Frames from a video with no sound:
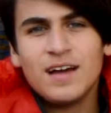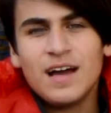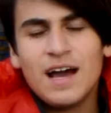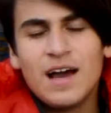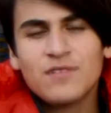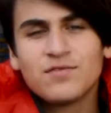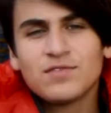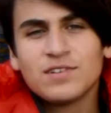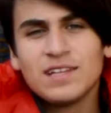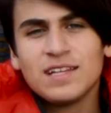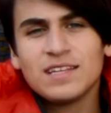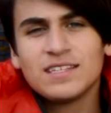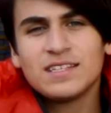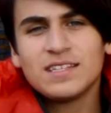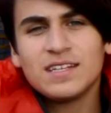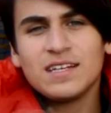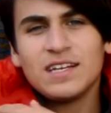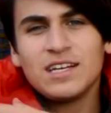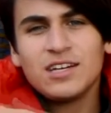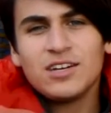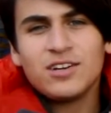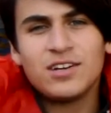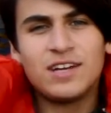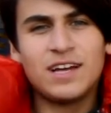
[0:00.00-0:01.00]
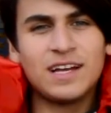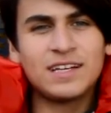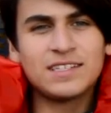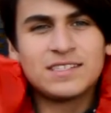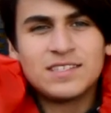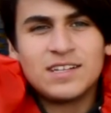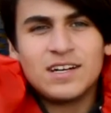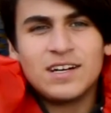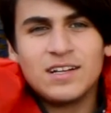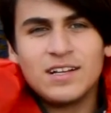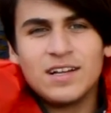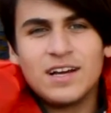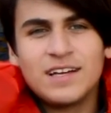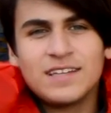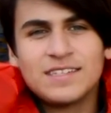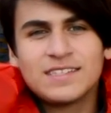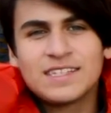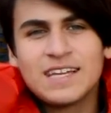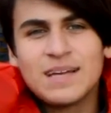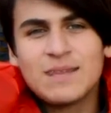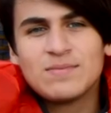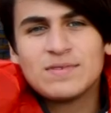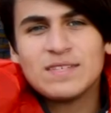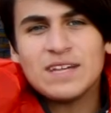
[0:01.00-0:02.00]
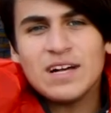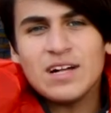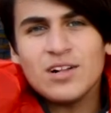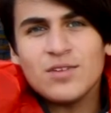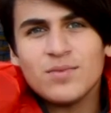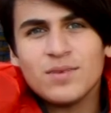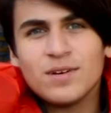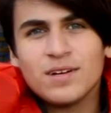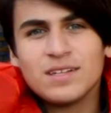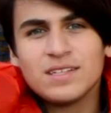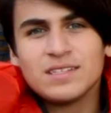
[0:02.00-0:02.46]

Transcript: after less than a year in exile, I escaped to Elba